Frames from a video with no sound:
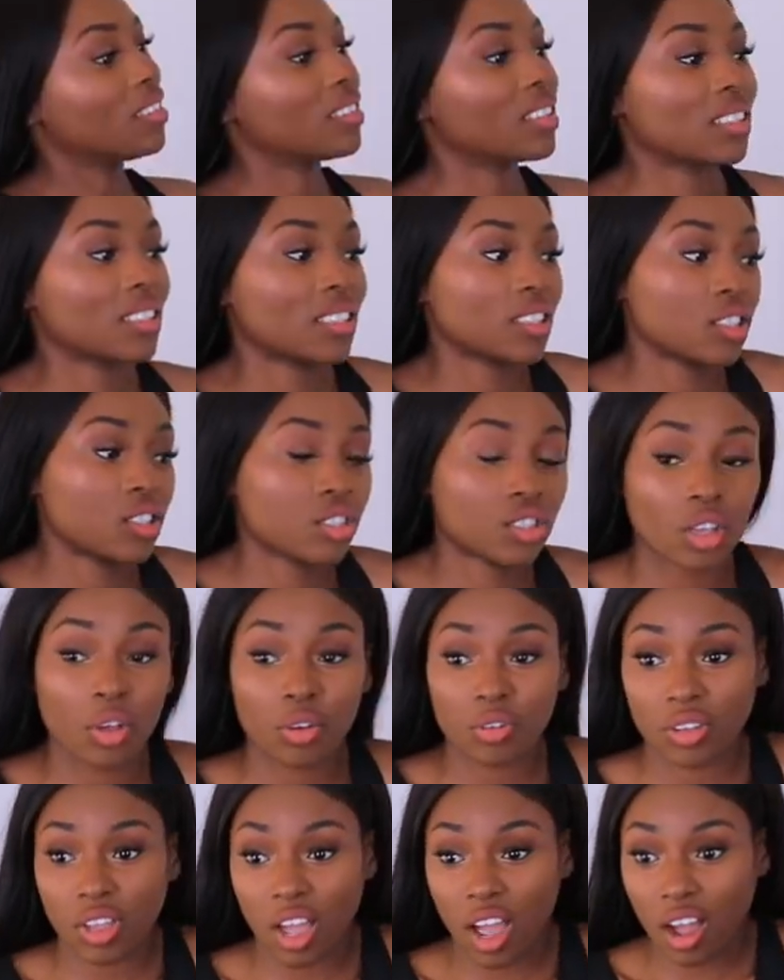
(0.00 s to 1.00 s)
This is
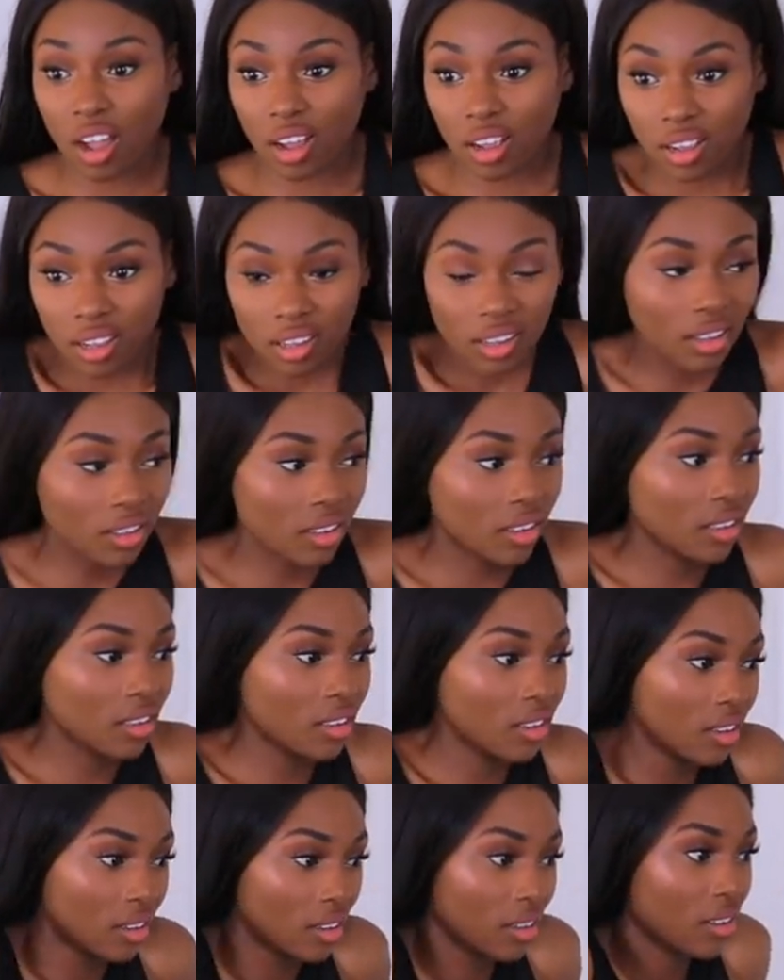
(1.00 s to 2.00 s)
so yuck.
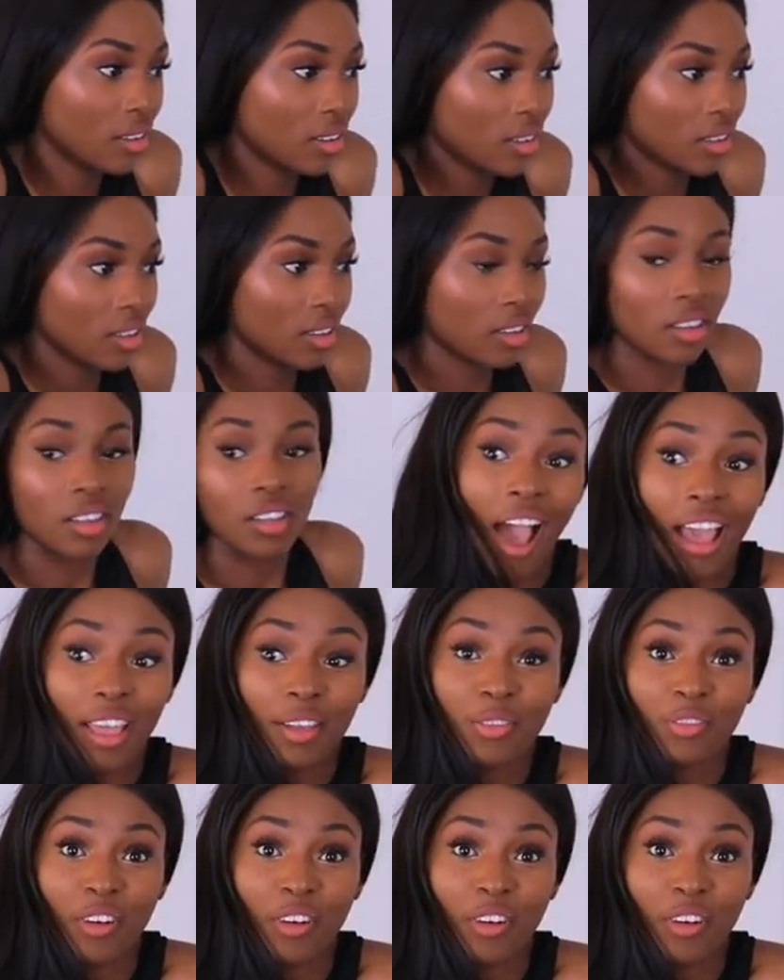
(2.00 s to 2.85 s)
I